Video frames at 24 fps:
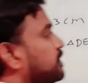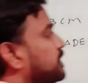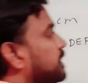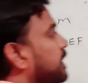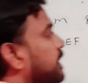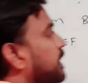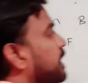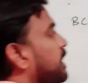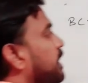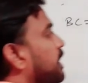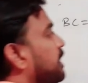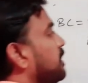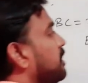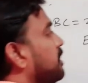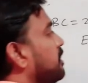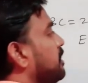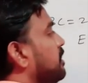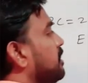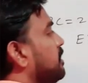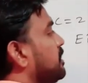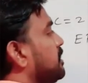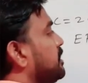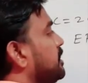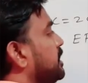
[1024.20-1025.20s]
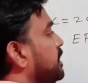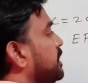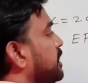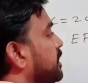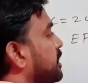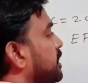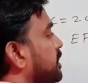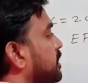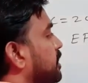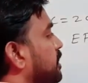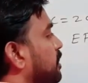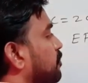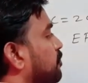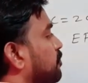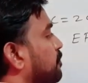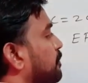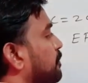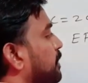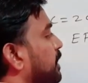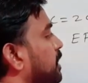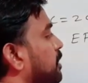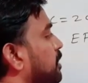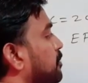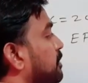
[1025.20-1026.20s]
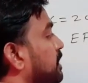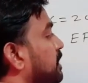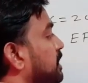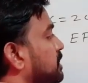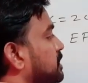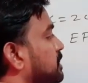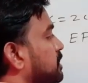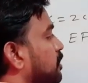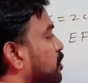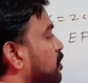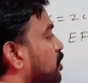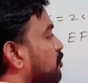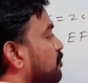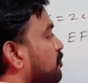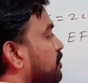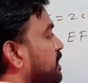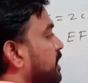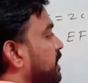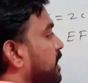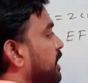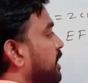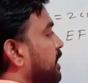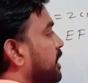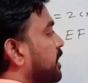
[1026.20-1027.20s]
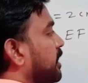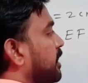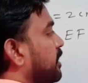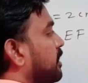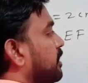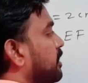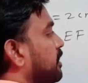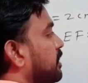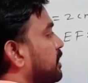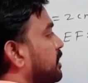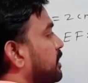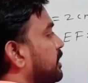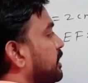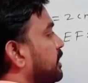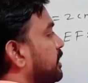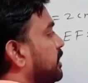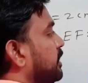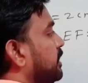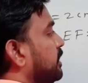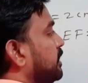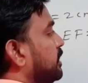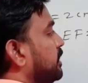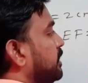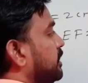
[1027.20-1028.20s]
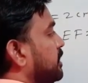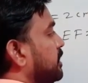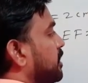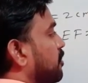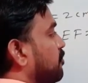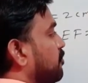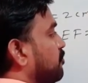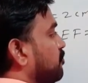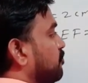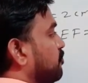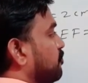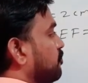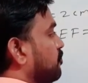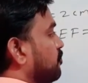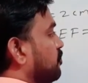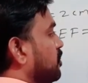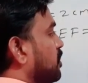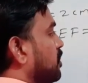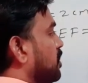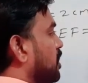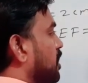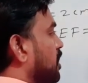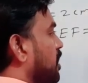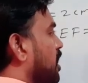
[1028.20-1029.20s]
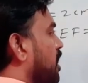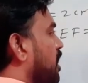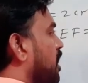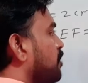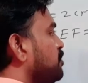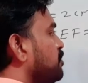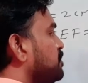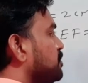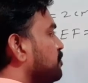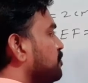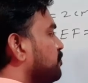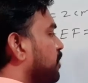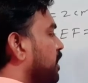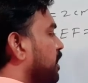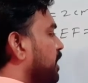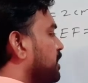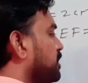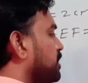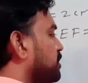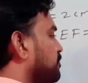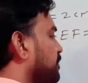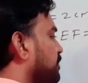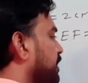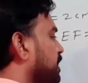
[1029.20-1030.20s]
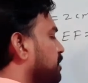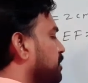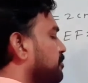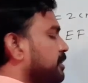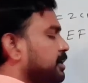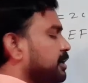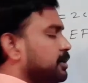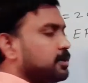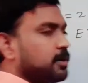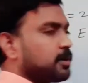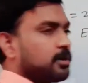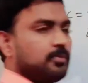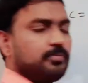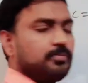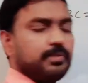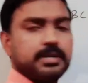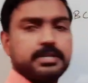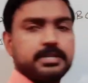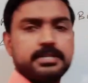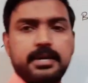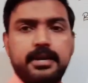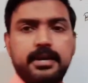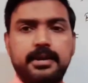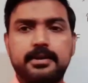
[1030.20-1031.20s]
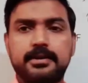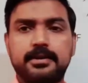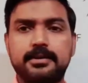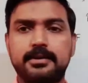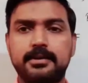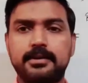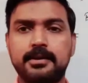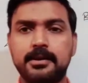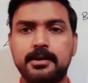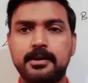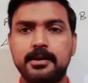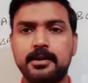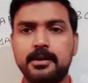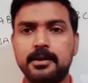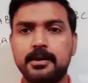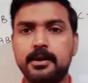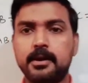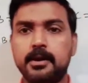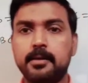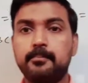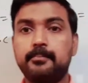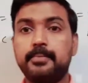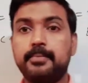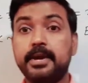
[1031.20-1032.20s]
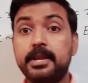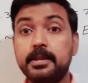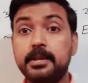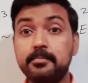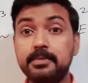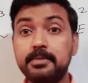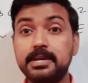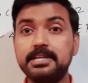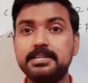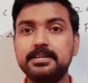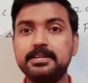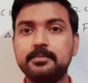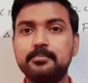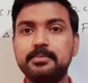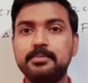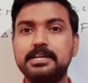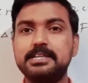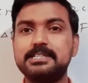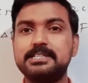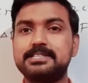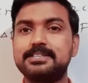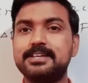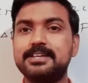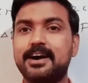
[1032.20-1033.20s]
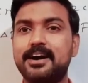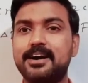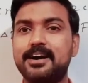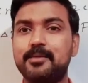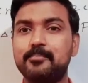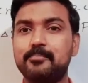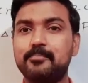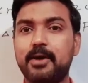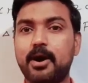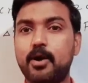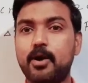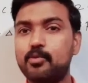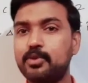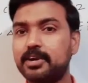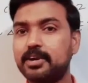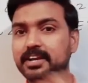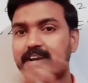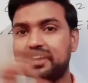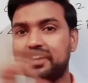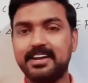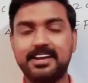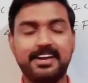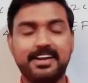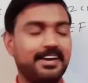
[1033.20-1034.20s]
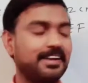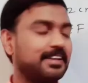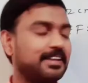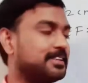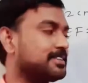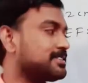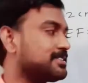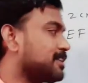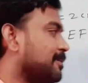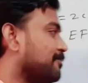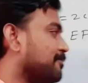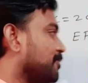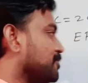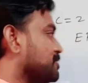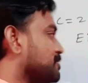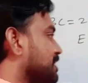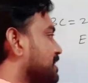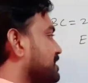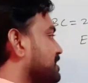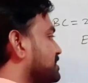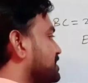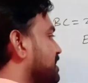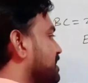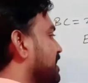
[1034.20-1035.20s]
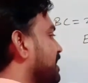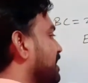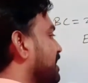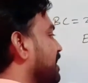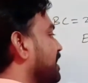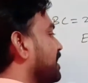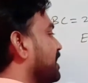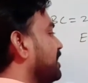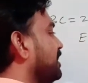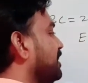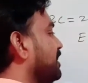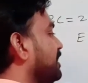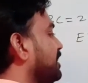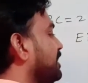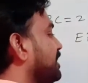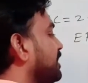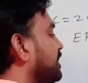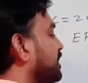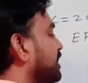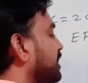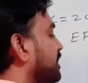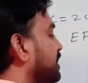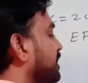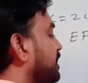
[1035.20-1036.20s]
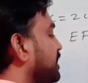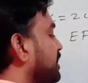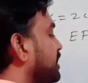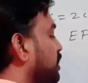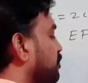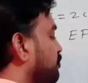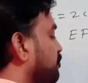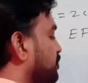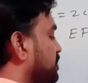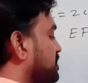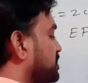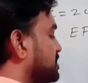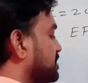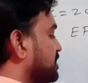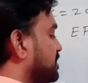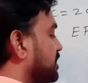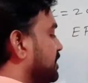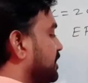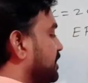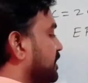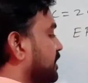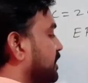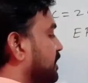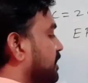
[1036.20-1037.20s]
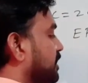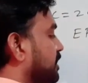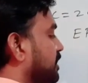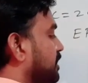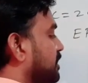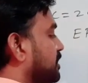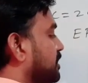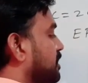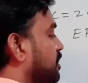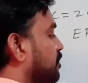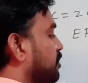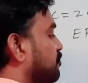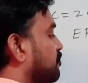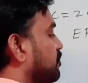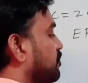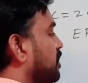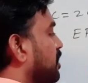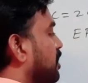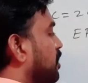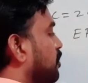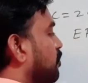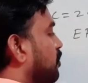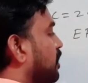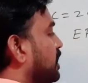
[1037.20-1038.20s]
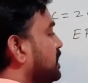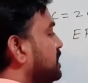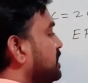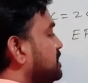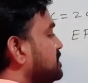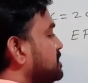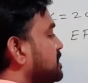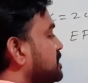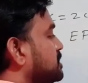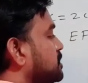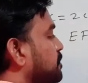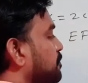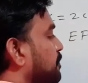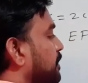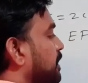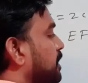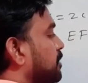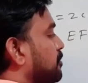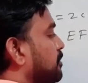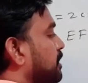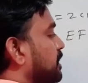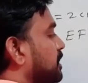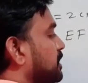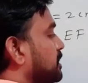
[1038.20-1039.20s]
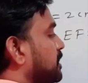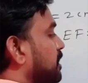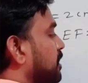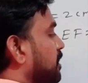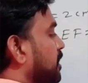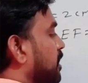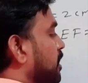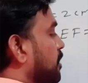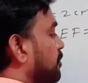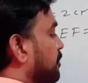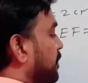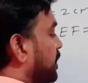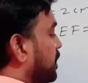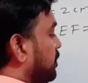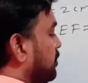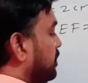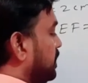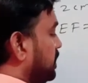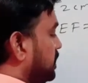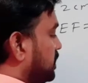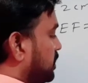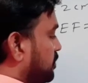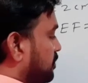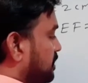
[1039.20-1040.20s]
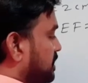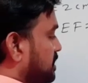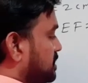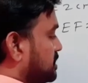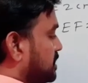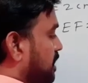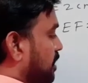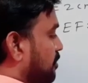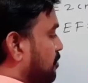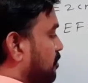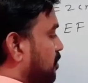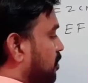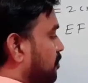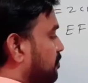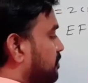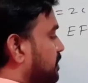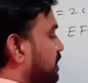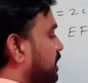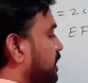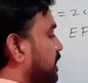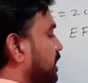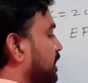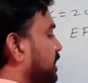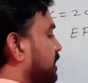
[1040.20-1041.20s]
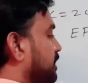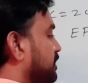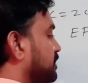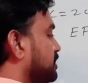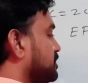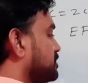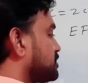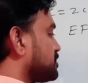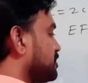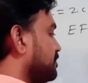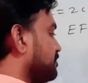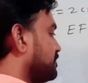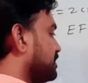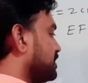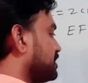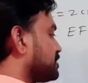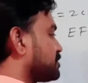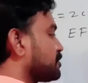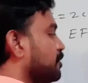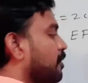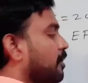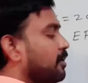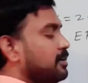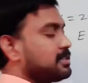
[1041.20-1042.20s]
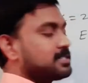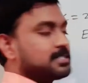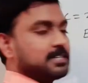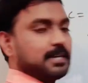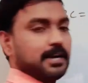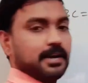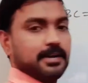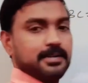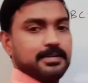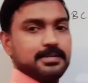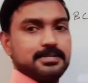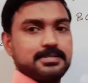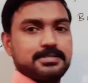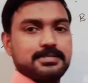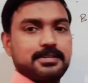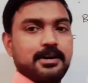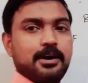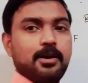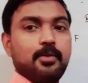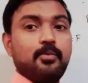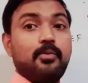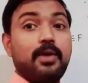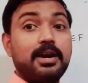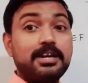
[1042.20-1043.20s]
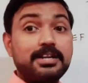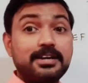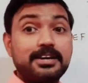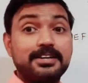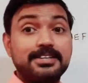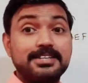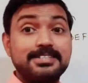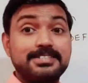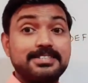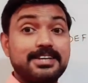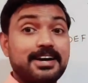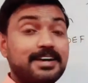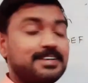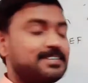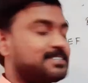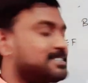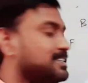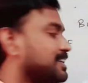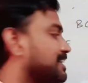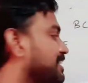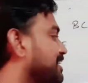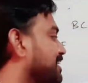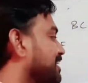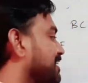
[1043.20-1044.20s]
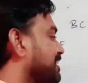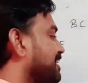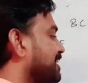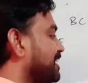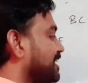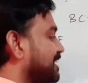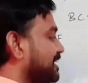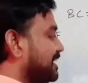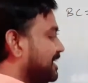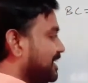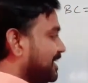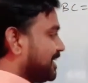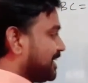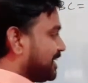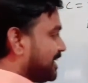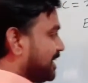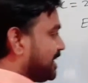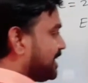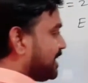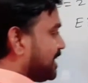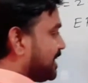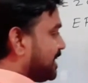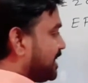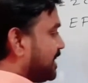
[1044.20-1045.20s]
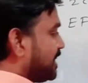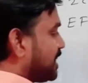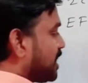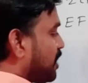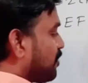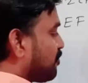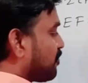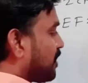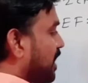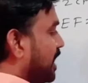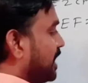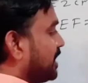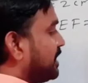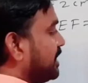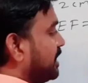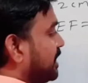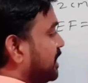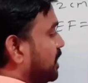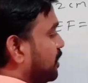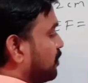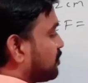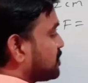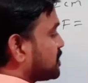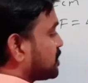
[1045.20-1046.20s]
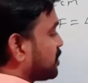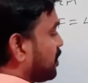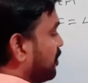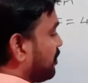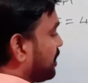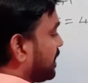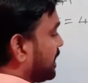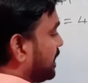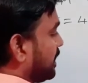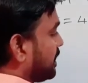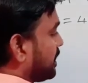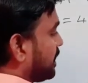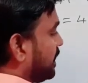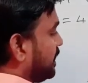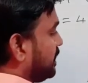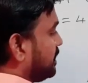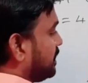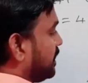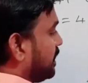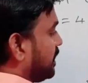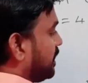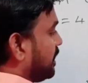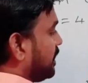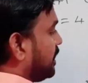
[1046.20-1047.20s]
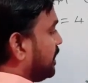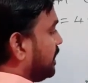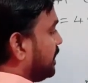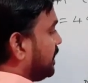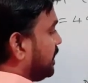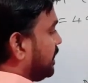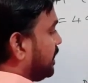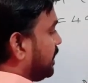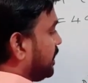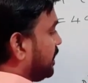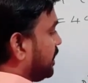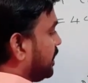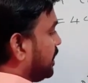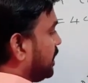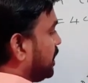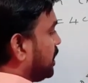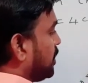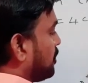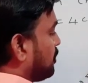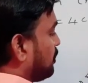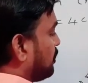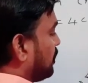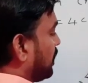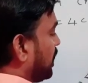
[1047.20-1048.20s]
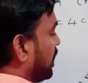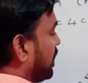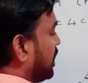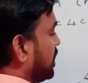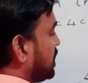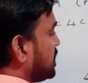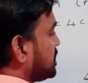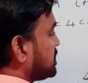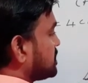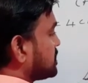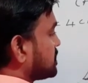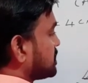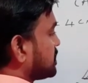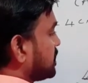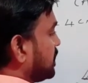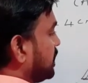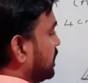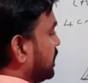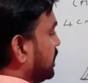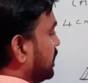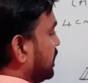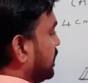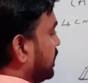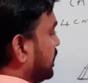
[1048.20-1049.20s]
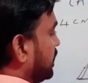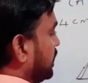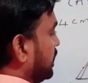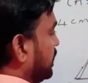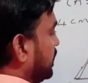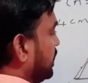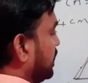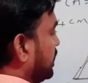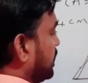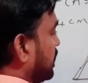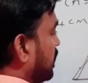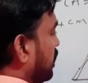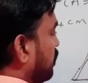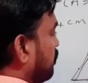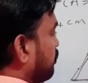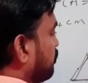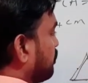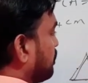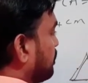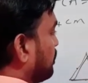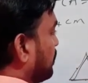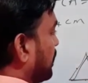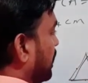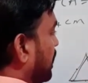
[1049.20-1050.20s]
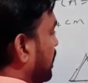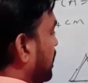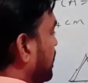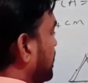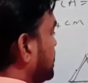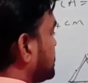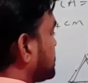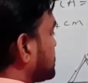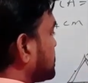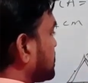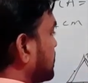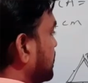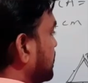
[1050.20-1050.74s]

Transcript: triangle DEF. Perimeter of triangle DEF. How to find perimeter of a triangle? Perimeter means the boundary length. Suppose a triangle DEF is there. DEF. What is its perimeter? Perimeter means sum of the lengths of these all sides. What are the sides here? DE, EF and DF. So we can write DE plus EF plus